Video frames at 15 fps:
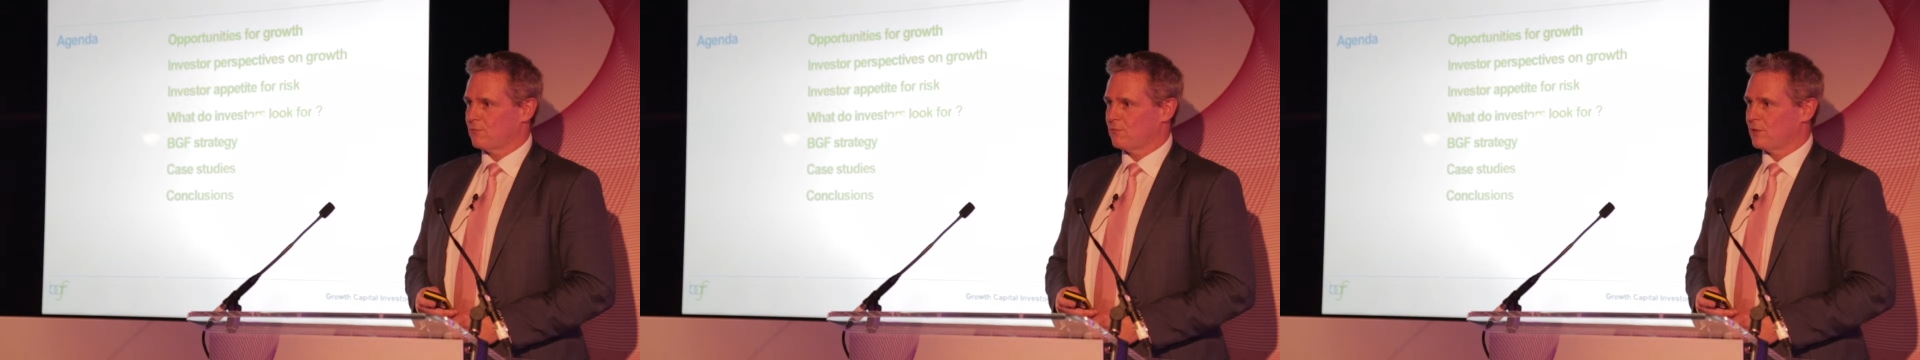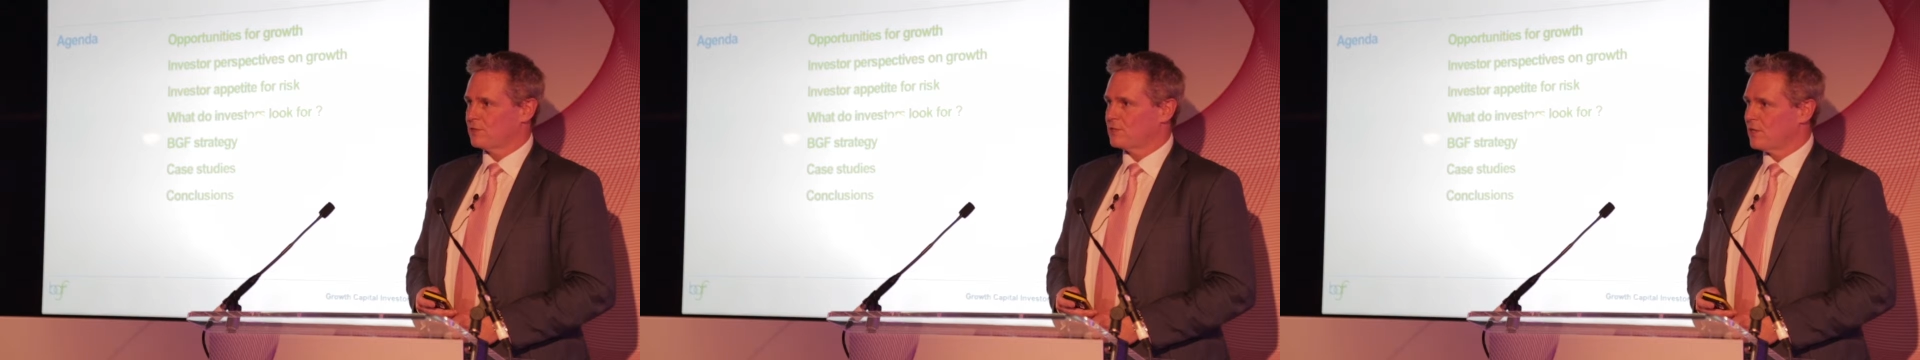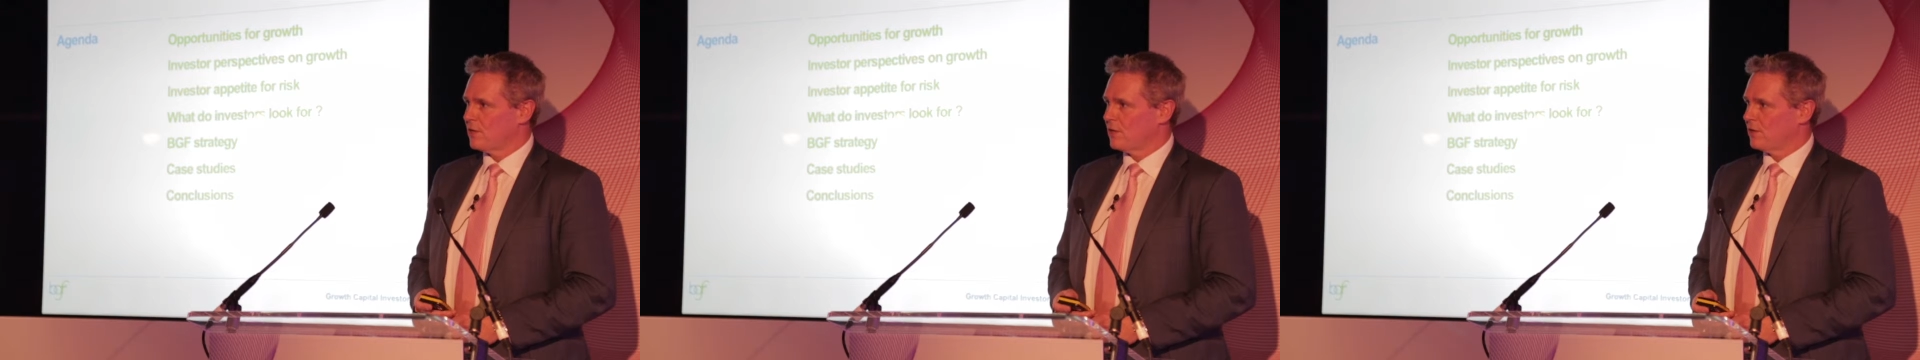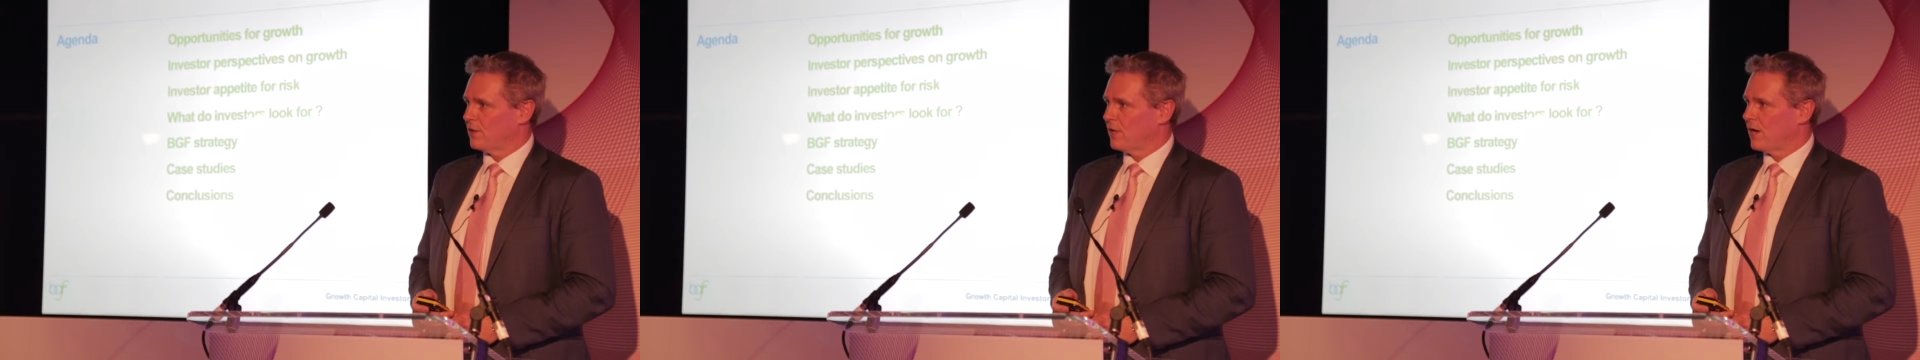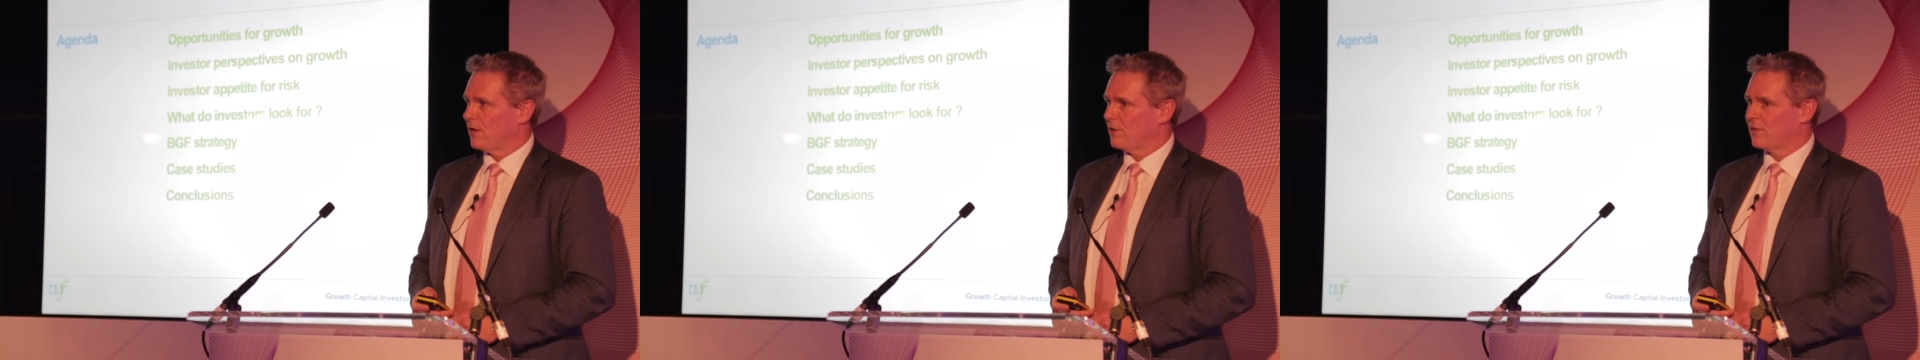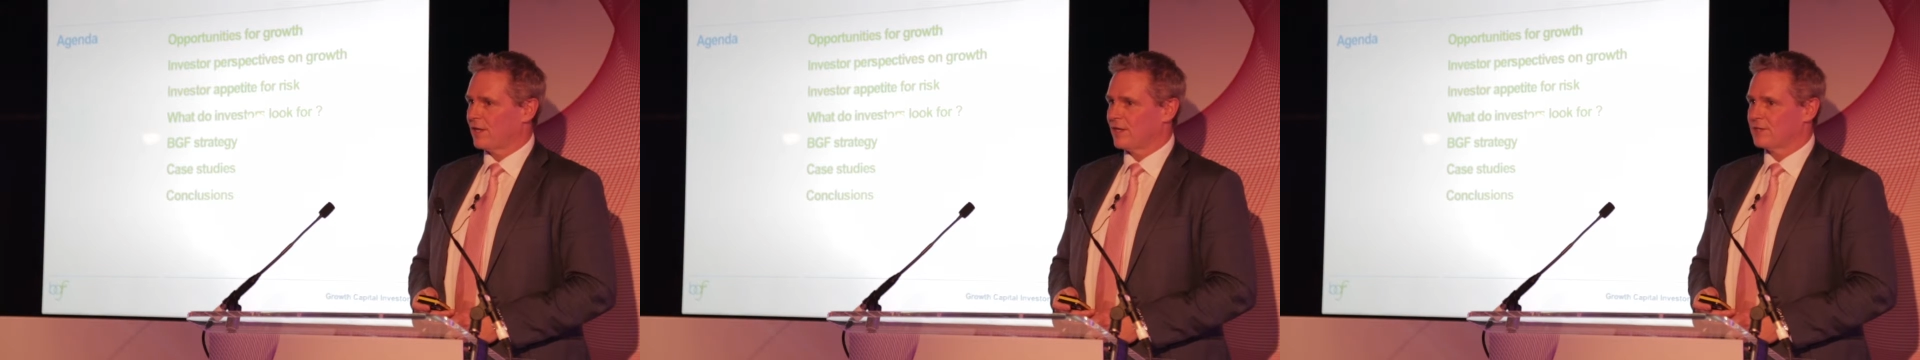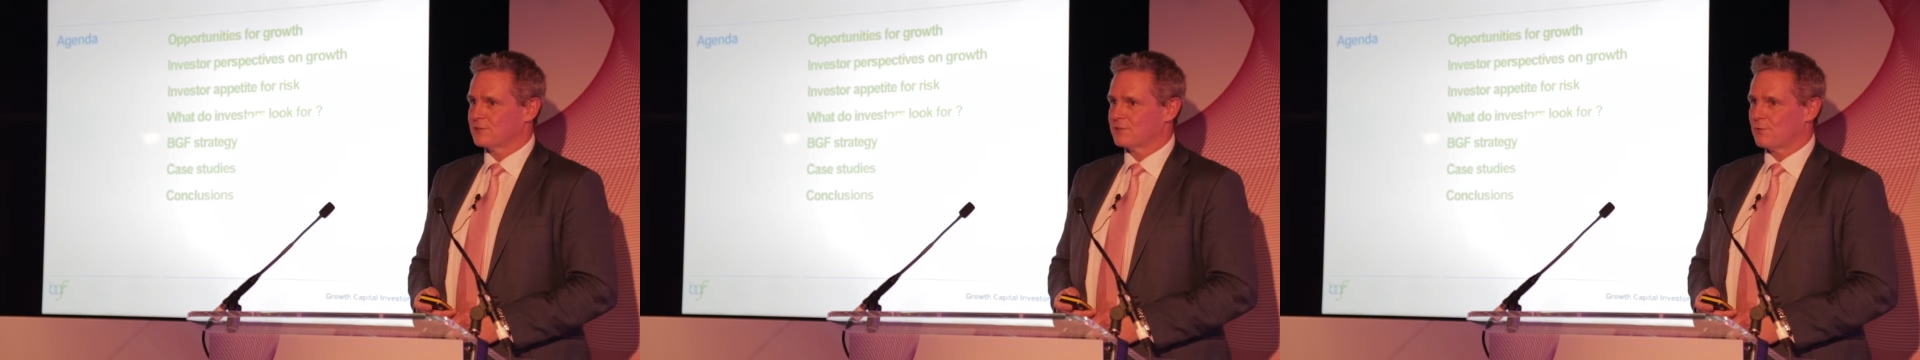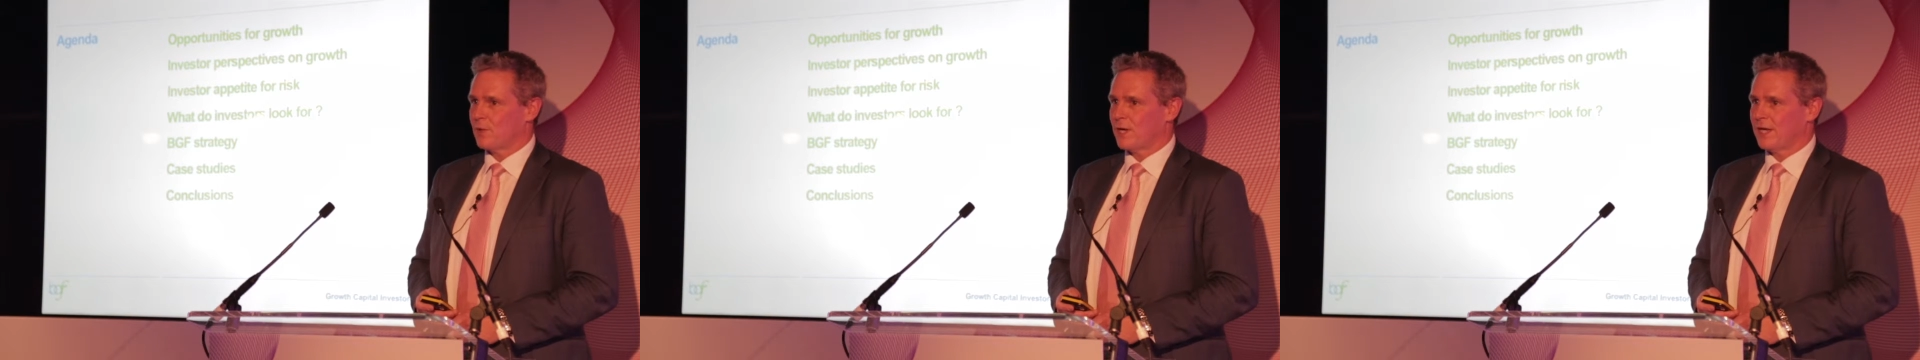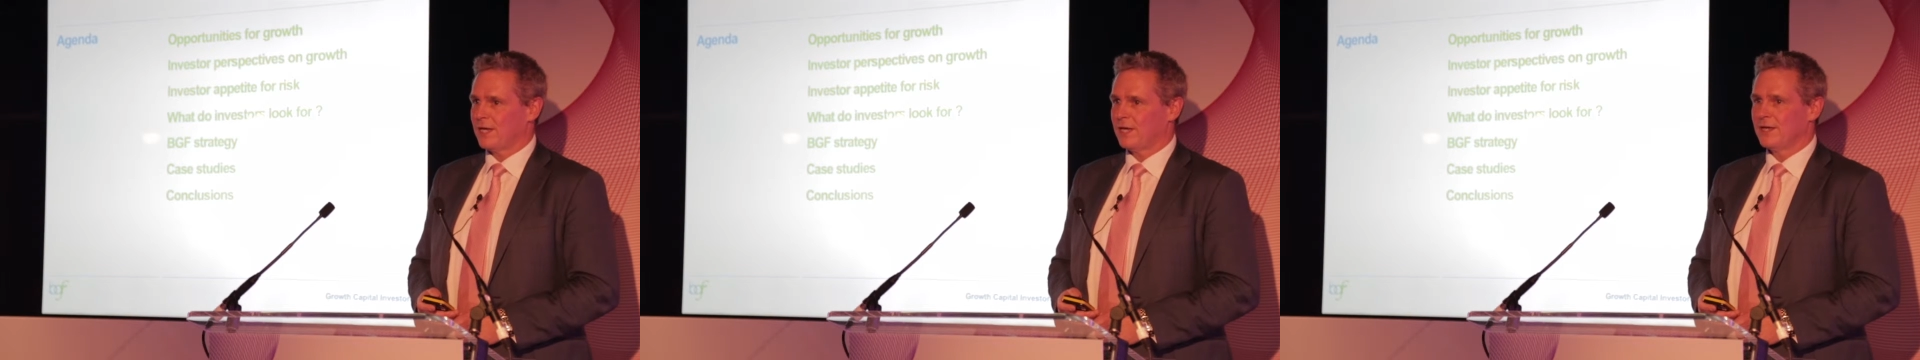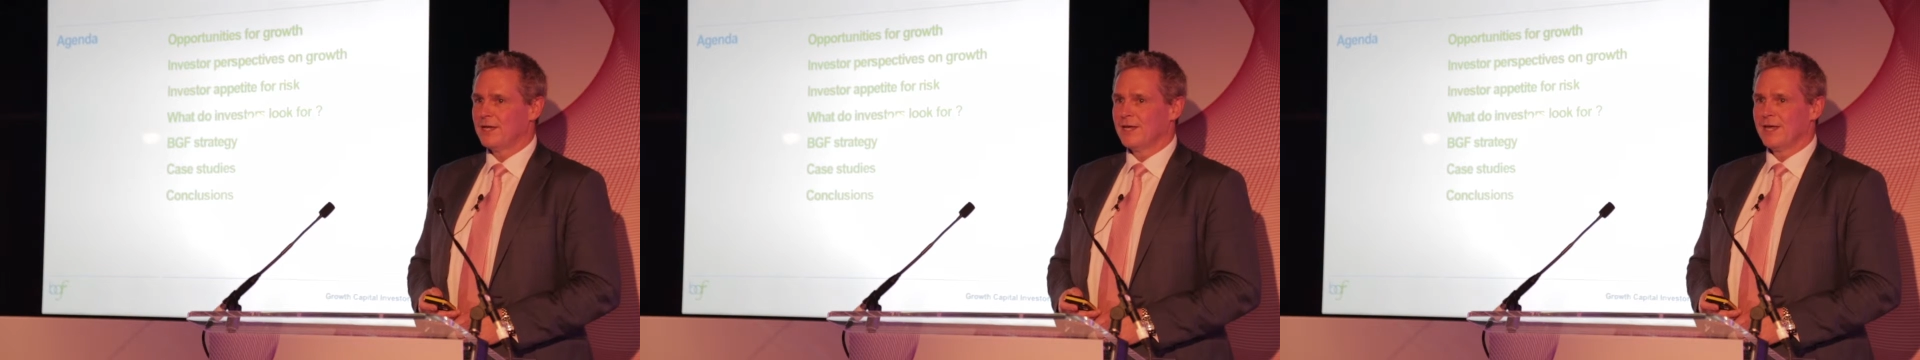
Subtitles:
and return, I think is the way